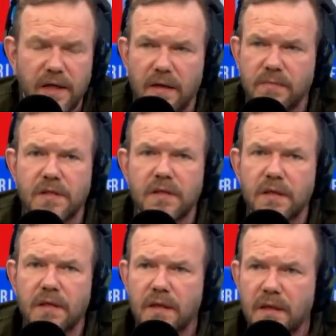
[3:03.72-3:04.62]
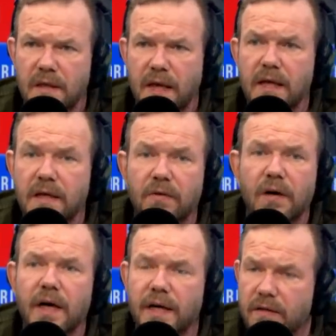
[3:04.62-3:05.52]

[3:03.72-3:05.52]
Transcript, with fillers: it comes to the daily grind,